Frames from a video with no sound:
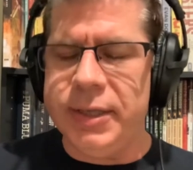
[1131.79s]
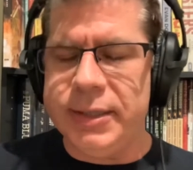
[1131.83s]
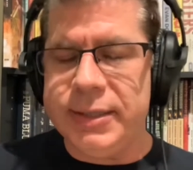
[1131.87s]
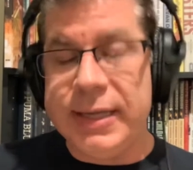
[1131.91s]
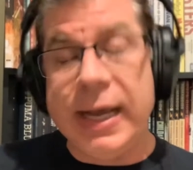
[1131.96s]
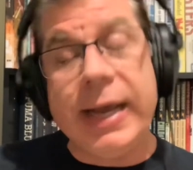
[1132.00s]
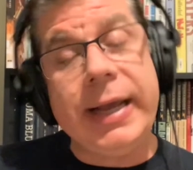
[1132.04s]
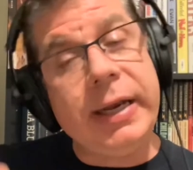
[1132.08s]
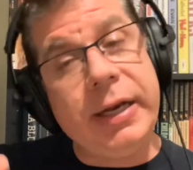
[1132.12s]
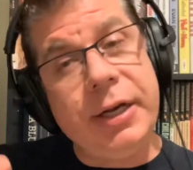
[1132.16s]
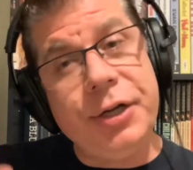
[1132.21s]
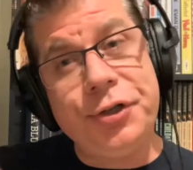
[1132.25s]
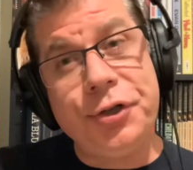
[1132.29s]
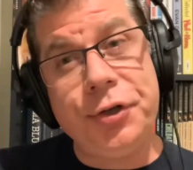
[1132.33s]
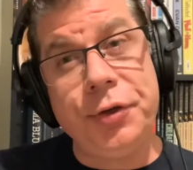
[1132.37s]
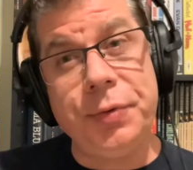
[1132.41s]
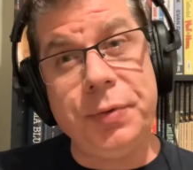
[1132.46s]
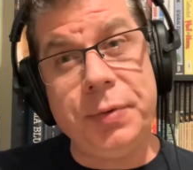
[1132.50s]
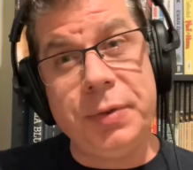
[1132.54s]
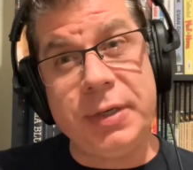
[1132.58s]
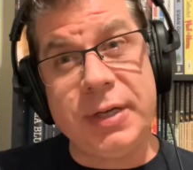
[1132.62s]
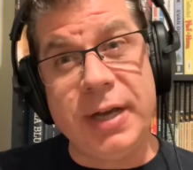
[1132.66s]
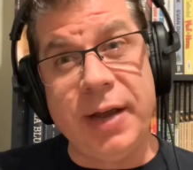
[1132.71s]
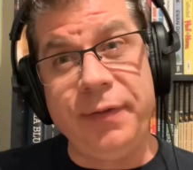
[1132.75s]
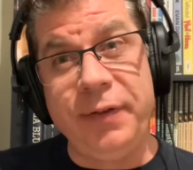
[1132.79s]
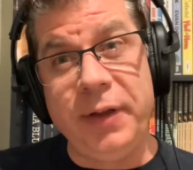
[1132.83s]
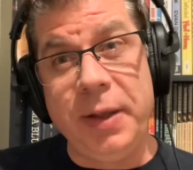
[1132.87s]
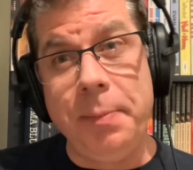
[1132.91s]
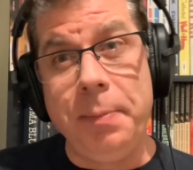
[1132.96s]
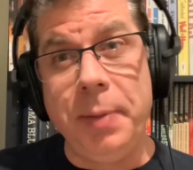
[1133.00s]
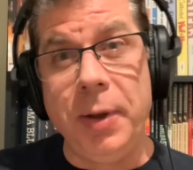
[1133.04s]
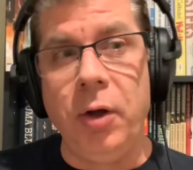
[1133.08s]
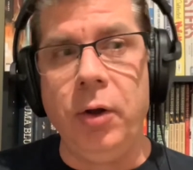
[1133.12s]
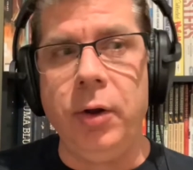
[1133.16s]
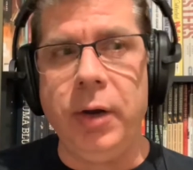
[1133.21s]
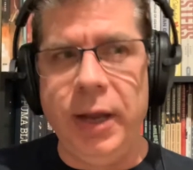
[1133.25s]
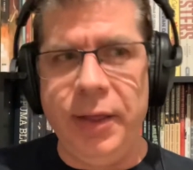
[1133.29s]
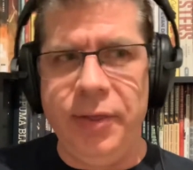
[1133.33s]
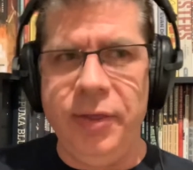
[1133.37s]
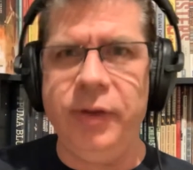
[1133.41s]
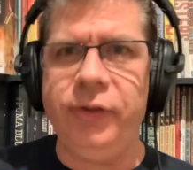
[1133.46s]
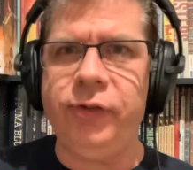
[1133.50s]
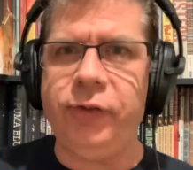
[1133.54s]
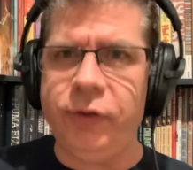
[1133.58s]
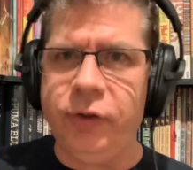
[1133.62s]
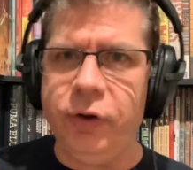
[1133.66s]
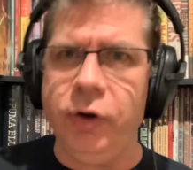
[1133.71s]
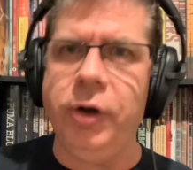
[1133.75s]
The second issue definitely built. In
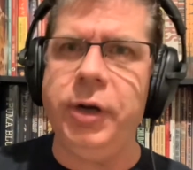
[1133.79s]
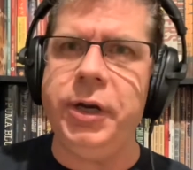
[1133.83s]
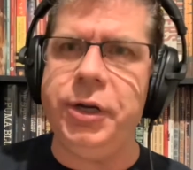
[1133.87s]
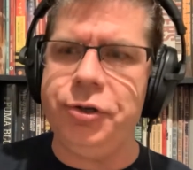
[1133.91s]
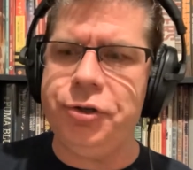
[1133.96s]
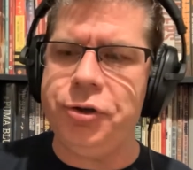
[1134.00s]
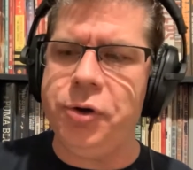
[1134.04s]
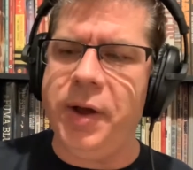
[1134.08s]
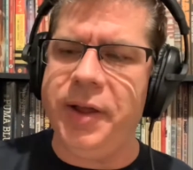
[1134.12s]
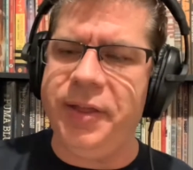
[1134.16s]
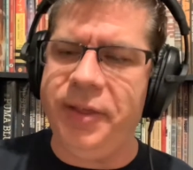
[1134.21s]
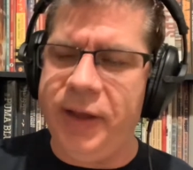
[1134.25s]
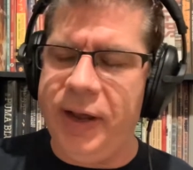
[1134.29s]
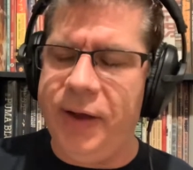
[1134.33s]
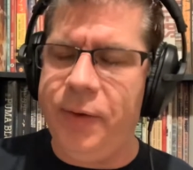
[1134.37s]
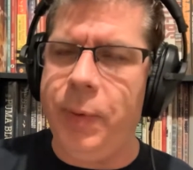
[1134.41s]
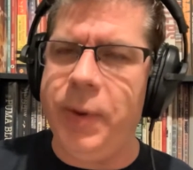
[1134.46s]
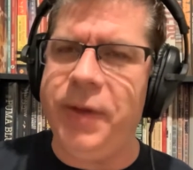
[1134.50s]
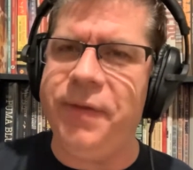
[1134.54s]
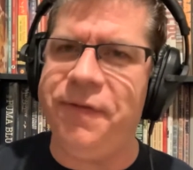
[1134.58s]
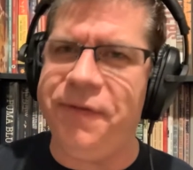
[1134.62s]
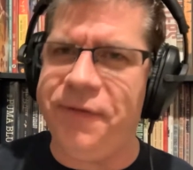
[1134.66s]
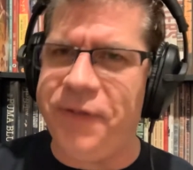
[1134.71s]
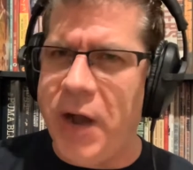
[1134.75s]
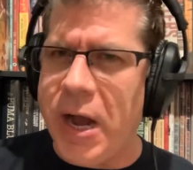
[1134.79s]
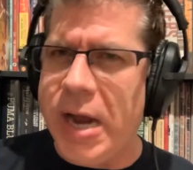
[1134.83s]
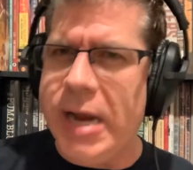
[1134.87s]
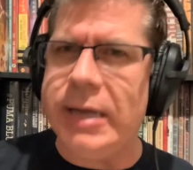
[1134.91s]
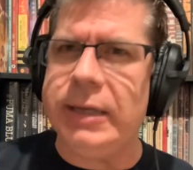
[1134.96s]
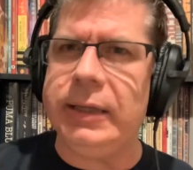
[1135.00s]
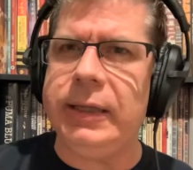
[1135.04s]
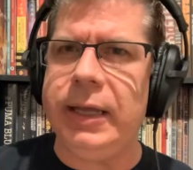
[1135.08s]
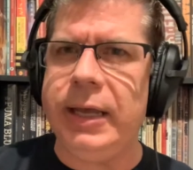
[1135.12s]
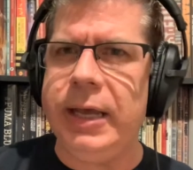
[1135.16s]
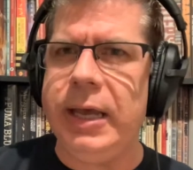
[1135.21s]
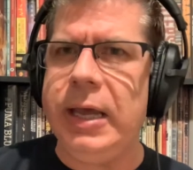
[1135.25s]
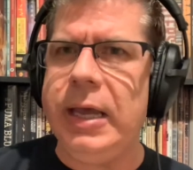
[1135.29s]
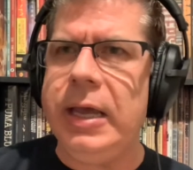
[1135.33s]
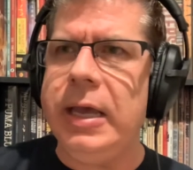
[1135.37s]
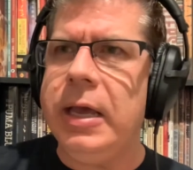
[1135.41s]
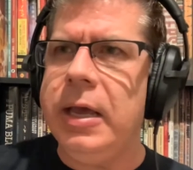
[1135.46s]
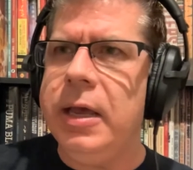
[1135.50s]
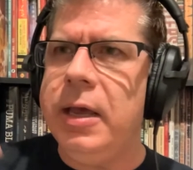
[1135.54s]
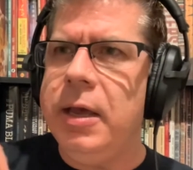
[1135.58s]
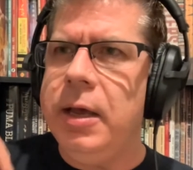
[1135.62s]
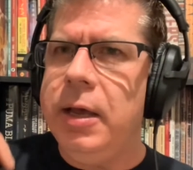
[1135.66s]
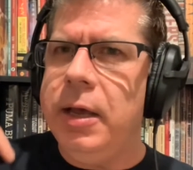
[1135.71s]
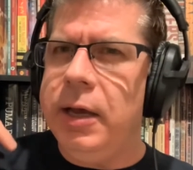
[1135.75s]
this third issue, I think we finally
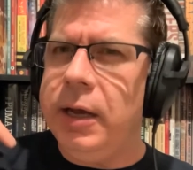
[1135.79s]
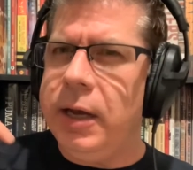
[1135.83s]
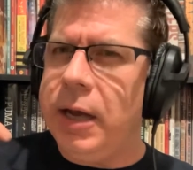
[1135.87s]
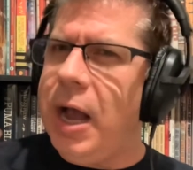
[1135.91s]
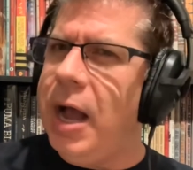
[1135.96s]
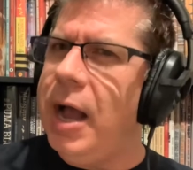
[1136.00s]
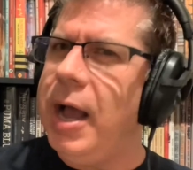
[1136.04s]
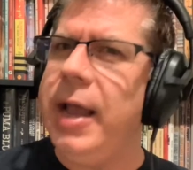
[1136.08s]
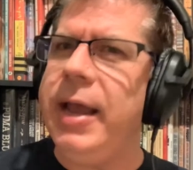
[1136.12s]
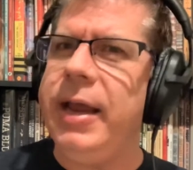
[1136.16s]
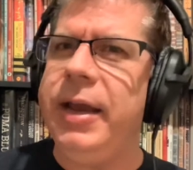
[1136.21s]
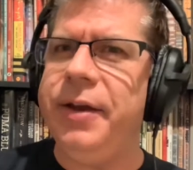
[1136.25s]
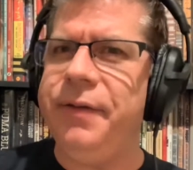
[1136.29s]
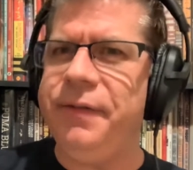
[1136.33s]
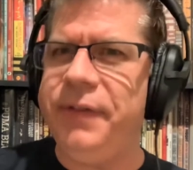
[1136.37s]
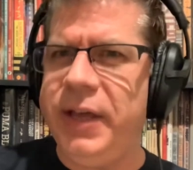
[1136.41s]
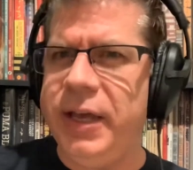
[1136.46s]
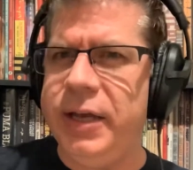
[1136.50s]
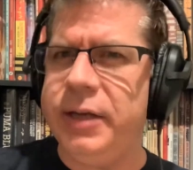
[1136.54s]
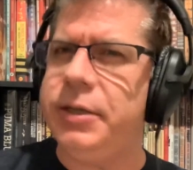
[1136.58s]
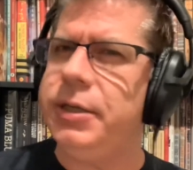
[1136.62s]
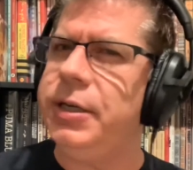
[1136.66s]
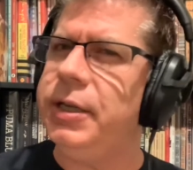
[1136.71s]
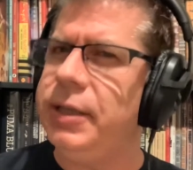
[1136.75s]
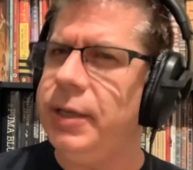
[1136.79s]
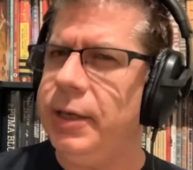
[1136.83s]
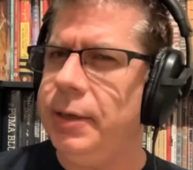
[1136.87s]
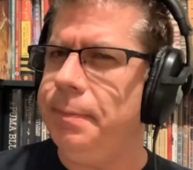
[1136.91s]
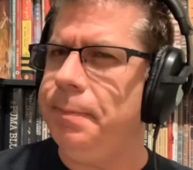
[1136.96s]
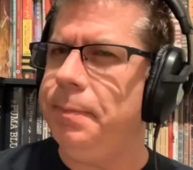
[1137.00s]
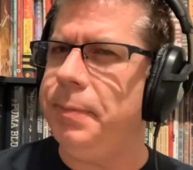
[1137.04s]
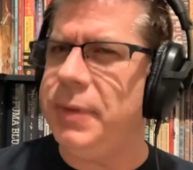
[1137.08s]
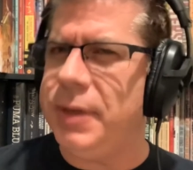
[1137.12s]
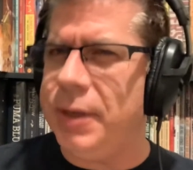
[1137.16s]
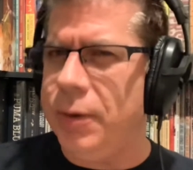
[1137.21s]
kind of get to the